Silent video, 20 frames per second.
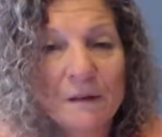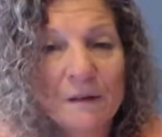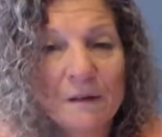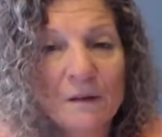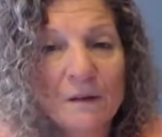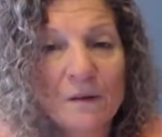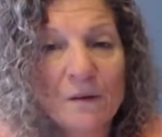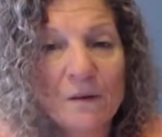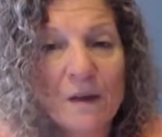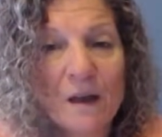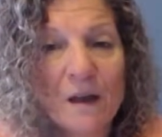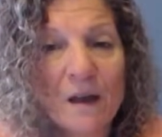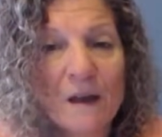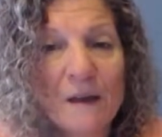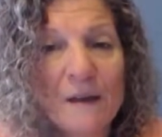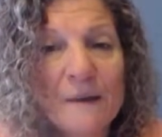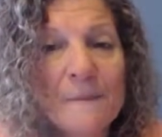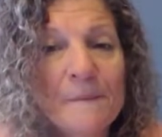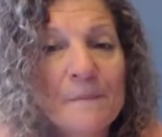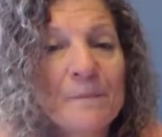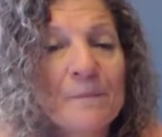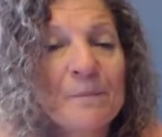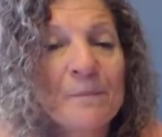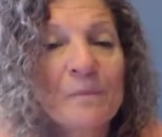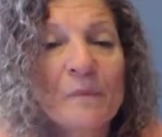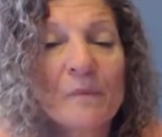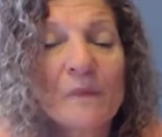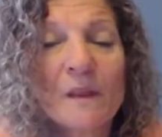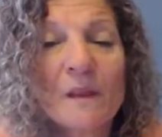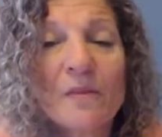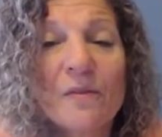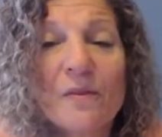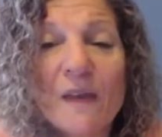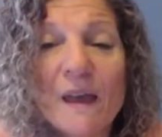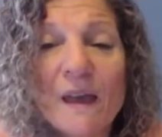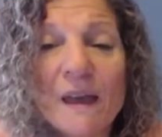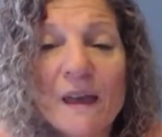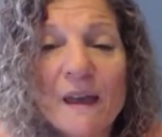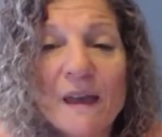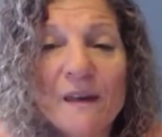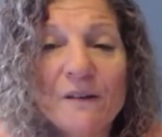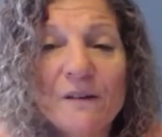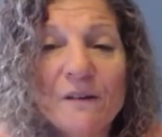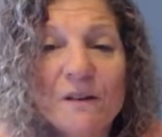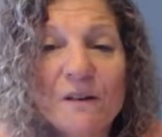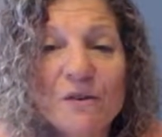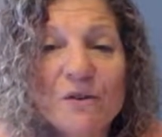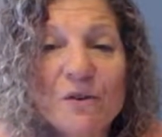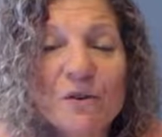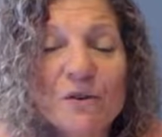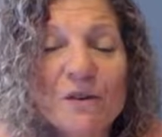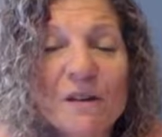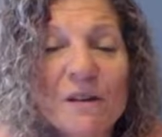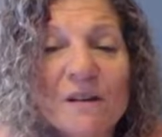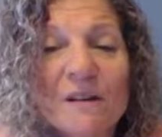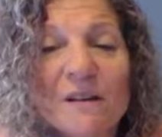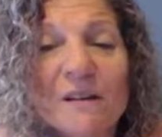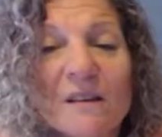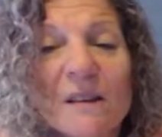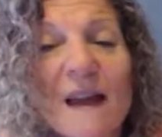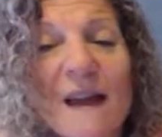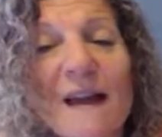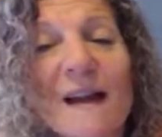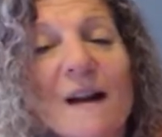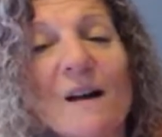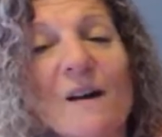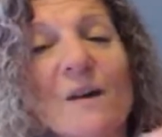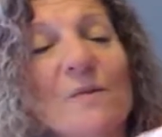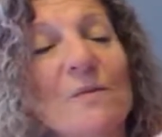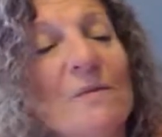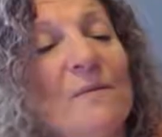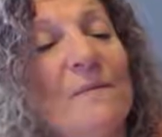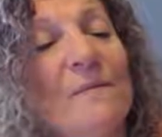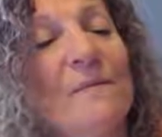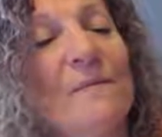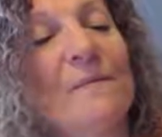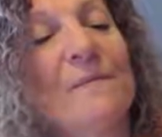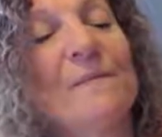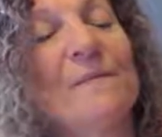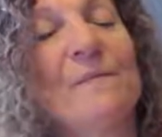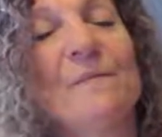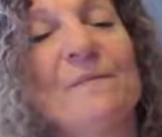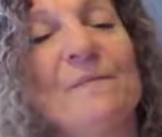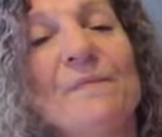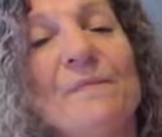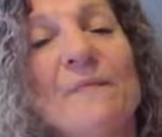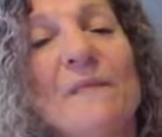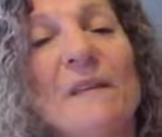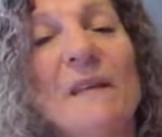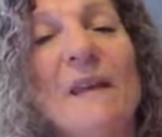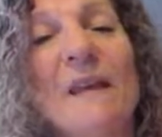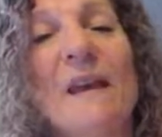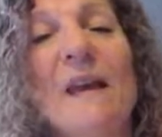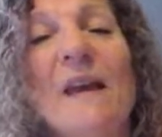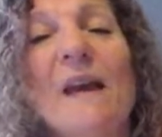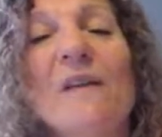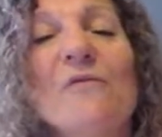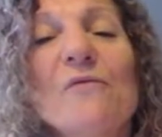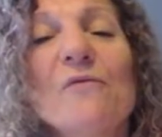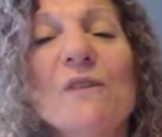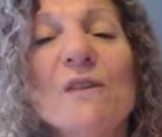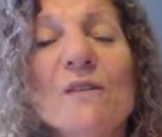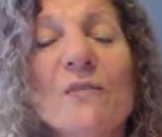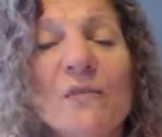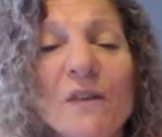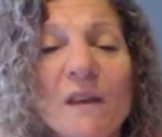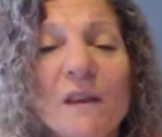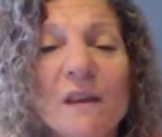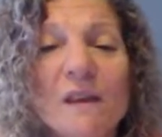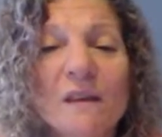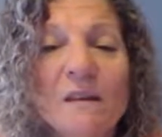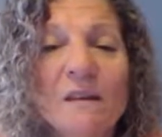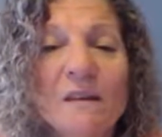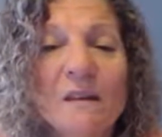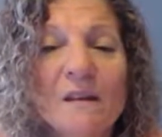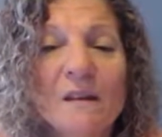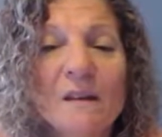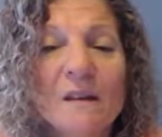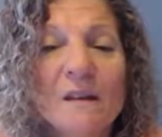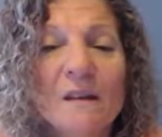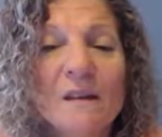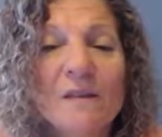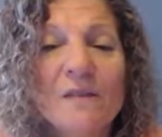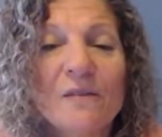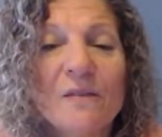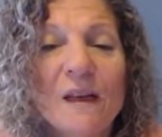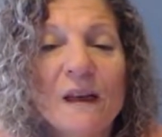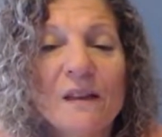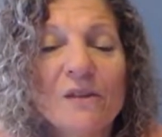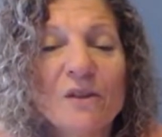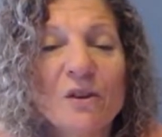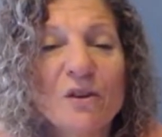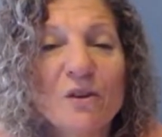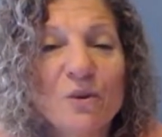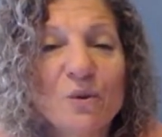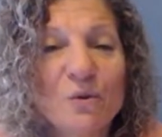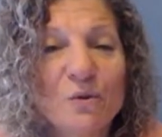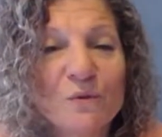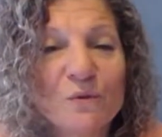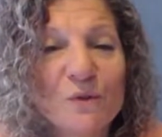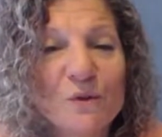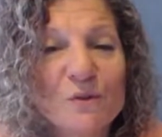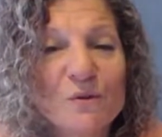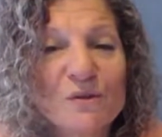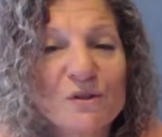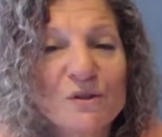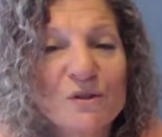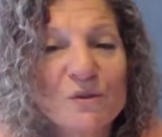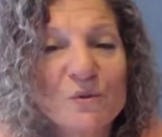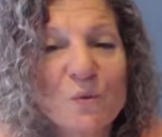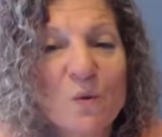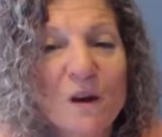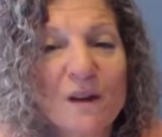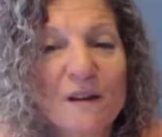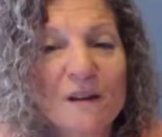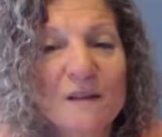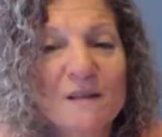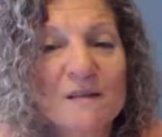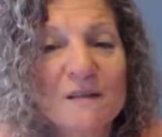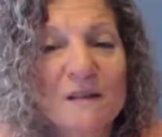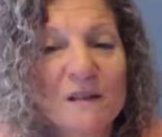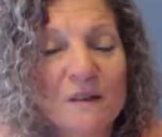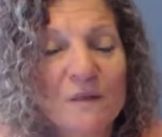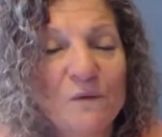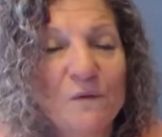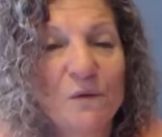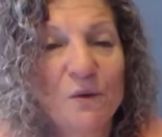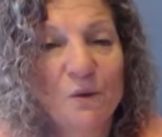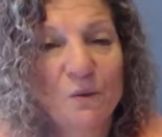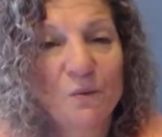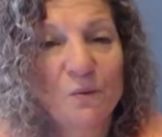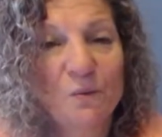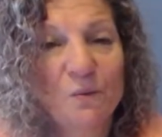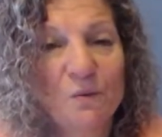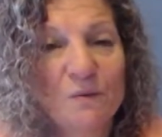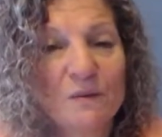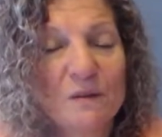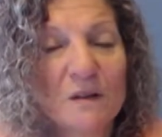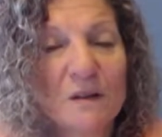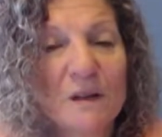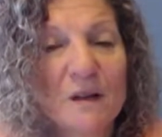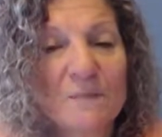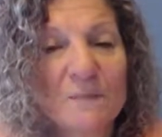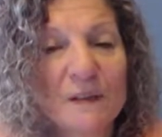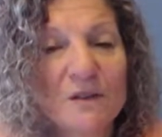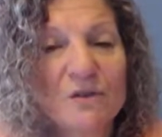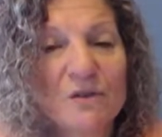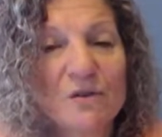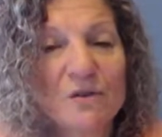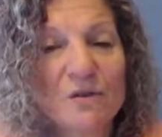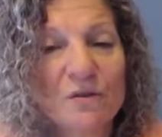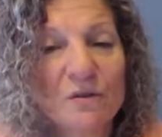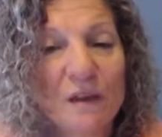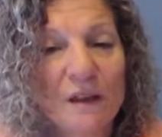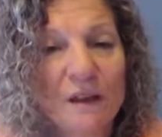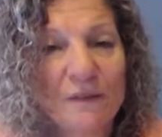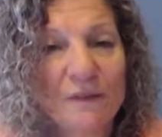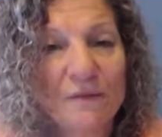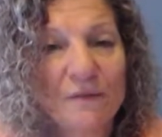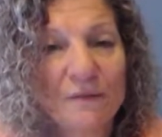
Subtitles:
okay, then you're going to allow everything that the universe is wanting to give you to come into your life.